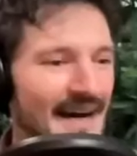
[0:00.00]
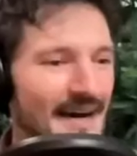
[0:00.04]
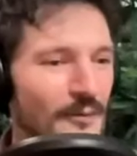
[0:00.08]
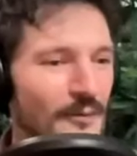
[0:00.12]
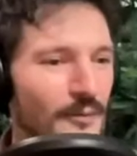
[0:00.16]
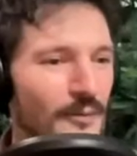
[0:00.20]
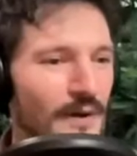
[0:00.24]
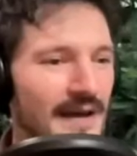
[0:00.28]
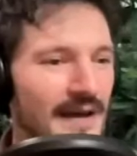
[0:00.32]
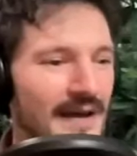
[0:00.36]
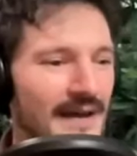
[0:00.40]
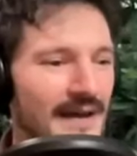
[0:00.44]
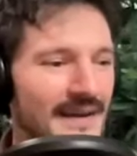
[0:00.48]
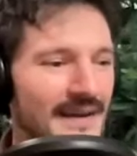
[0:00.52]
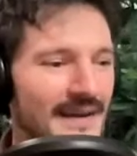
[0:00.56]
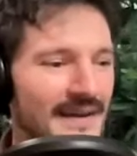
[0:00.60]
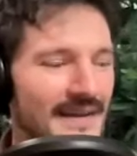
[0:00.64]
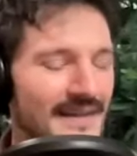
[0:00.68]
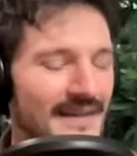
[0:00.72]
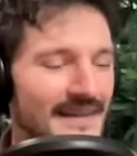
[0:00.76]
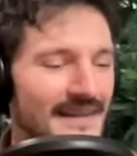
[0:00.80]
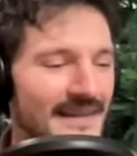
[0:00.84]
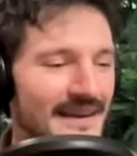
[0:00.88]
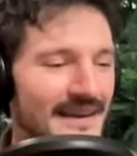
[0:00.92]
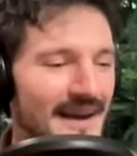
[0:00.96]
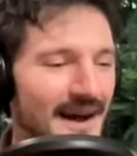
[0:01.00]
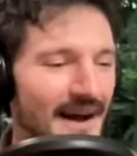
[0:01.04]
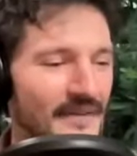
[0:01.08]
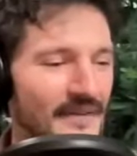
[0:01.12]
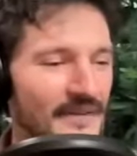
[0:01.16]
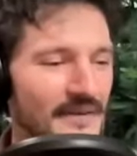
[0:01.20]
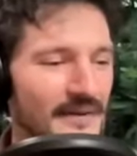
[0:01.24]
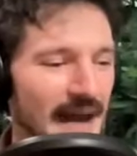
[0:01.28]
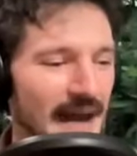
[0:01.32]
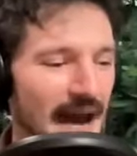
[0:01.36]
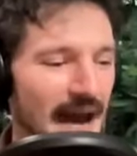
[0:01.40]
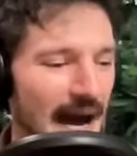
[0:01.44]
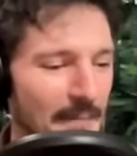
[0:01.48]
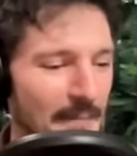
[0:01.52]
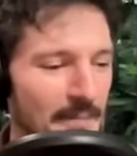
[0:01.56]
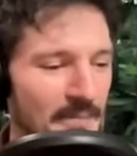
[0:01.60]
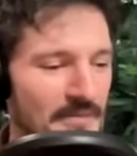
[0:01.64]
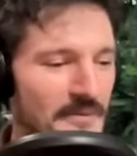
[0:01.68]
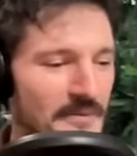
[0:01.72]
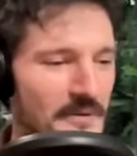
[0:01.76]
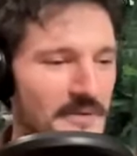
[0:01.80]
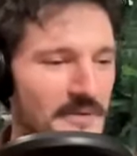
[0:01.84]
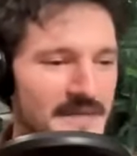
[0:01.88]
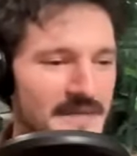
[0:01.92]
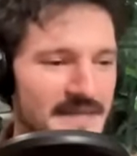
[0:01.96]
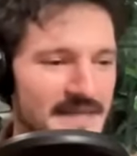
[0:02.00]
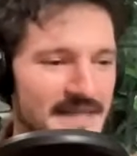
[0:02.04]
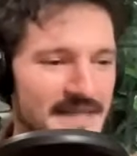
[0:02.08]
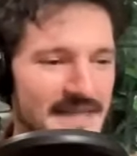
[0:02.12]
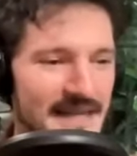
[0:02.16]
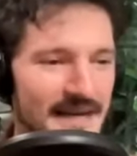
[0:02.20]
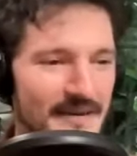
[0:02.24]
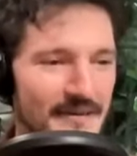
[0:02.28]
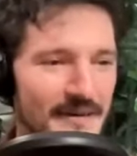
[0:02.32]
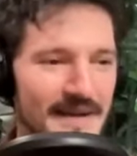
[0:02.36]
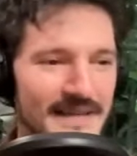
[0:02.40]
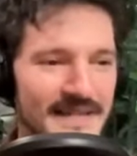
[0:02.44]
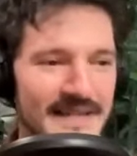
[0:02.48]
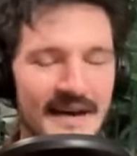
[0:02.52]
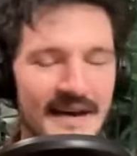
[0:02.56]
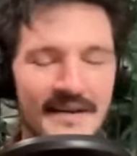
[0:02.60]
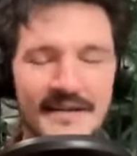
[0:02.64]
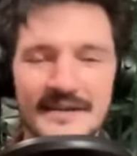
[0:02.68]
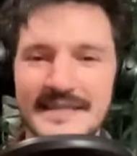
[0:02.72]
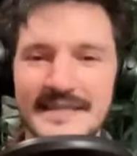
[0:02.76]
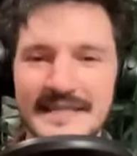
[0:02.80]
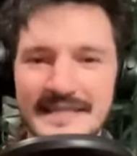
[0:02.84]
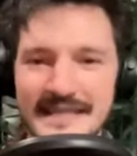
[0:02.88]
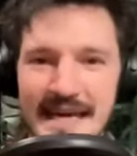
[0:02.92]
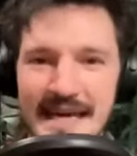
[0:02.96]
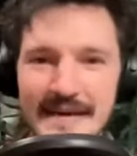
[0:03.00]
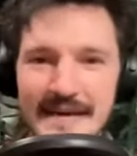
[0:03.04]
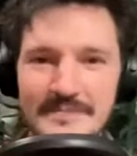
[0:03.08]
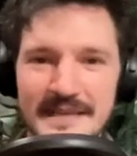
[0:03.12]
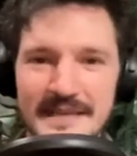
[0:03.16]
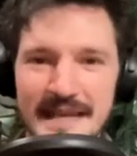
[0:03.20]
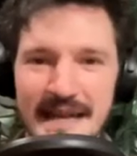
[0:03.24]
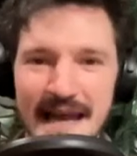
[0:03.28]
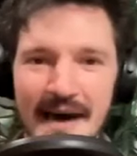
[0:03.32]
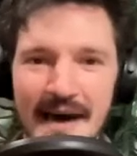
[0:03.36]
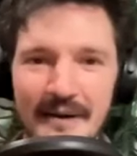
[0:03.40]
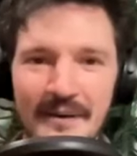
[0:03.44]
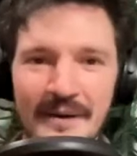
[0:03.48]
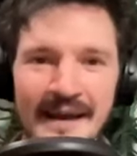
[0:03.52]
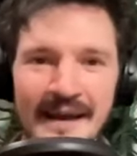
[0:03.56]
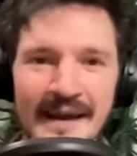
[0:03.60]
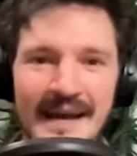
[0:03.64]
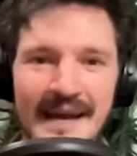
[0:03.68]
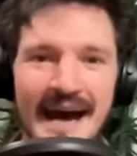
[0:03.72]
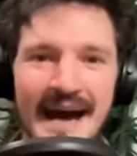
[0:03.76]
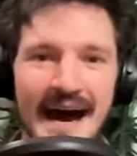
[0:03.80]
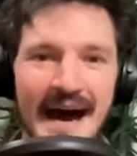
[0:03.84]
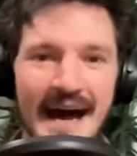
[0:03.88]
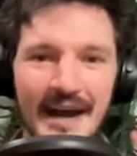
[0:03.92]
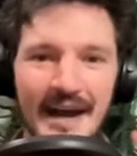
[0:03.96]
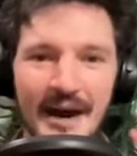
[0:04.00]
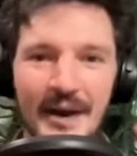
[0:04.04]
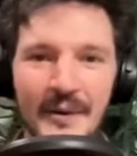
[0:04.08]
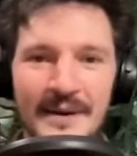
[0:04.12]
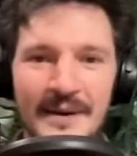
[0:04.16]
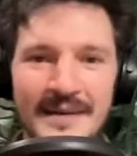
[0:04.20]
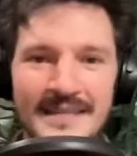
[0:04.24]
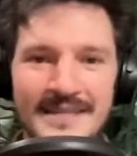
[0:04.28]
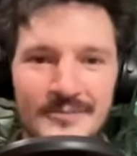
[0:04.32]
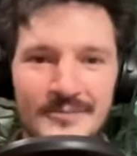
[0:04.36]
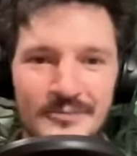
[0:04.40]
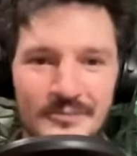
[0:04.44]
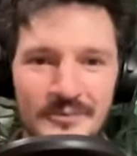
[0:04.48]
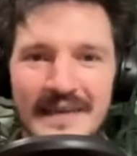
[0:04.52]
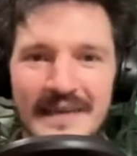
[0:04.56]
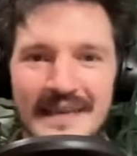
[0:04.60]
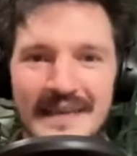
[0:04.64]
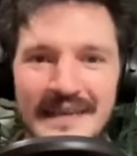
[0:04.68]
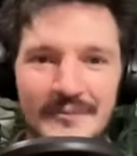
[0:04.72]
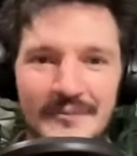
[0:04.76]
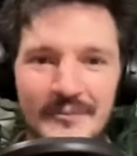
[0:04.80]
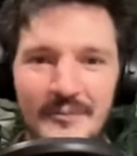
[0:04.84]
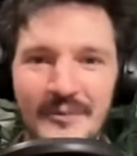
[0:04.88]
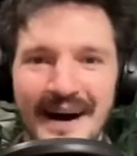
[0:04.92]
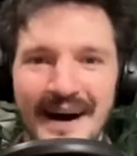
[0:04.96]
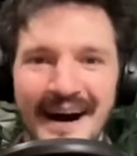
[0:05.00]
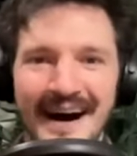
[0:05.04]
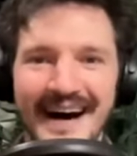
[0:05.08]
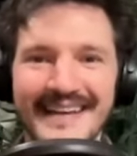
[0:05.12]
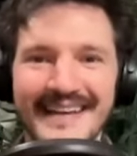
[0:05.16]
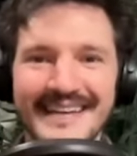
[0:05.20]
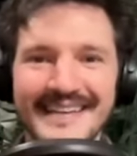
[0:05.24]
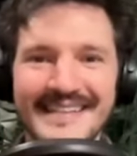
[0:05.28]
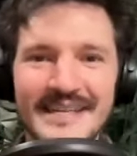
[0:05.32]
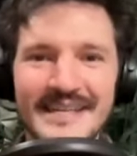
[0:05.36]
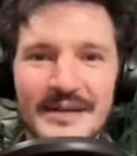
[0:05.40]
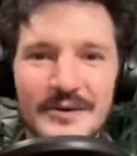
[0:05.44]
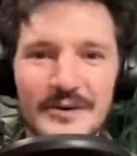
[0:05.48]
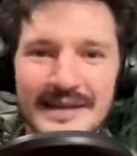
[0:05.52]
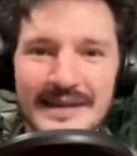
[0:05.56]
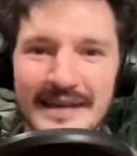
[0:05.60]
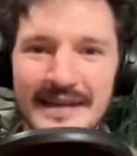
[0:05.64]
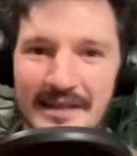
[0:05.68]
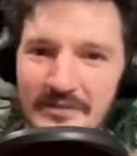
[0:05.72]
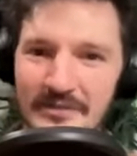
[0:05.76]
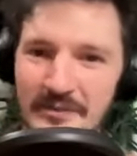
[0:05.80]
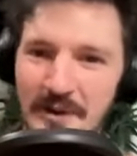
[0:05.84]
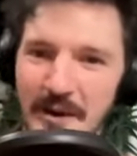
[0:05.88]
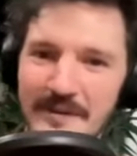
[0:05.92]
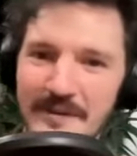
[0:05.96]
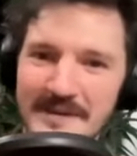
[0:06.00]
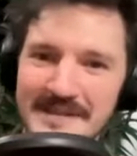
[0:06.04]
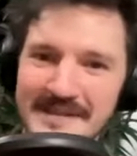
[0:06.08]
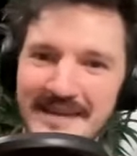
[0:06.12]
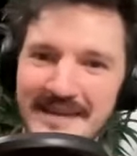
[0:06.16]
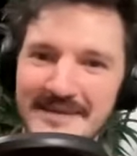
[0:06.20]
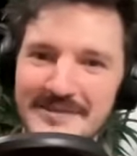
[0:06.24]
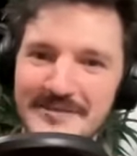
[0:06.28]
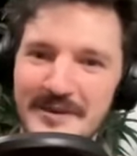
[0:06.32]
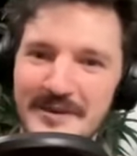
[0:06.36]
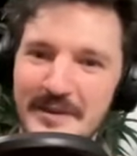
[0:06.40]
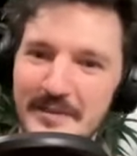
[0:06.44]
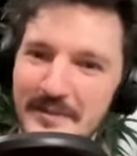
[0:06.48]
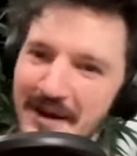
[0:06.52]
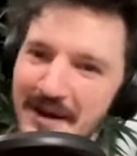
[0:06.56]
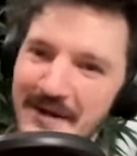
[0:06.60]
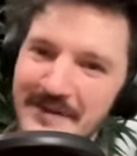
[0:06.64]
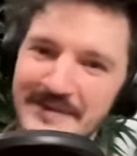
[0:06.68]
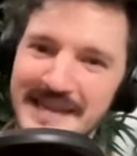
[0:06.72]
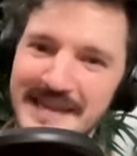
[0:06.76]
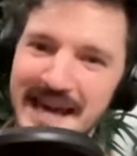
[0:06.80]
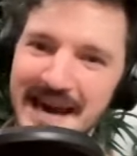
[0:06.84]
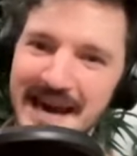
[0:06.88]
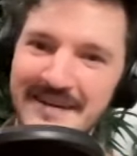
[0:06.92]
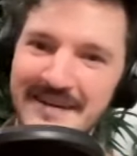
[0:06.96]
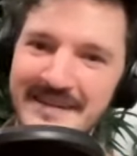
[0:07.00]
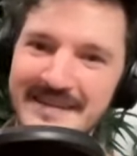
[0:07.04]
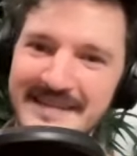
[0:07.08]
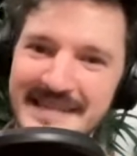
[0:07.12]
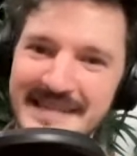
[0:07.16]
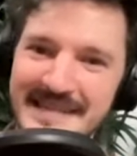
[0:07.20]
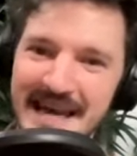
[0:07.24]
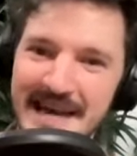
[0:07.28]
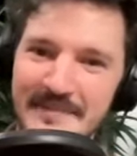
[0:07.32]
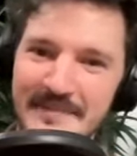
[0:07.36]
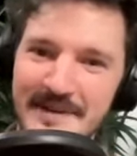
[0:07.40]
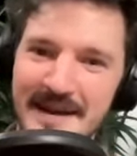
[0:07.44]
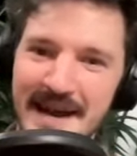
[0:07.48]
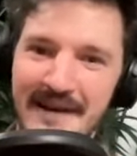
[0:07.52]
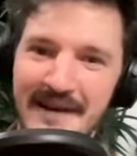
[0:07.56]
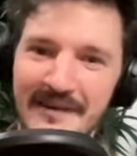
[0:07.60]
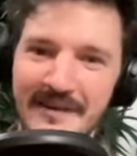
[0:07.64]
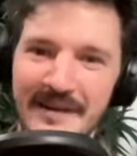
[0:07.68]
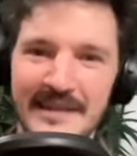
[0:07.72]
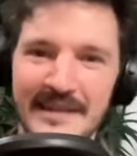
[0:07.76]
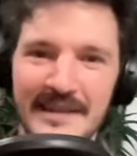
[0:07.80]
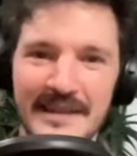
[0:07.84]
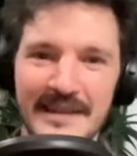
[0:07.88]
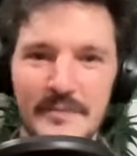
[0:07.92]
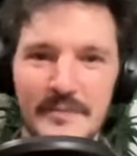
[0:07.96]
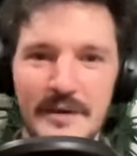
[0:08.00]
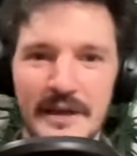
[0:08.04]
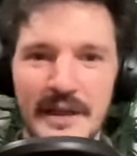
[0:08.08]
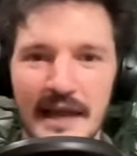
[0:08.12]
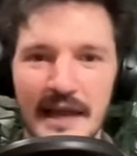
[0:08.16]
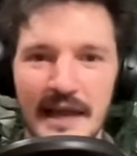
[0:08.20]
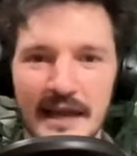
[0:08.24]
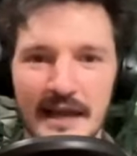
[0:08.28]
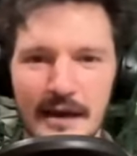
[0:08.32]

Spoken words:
when the other cop throws his cigarette down and stamps it out, I always really want Dewey to throw his ice cream cone down and stamp it out and then be like,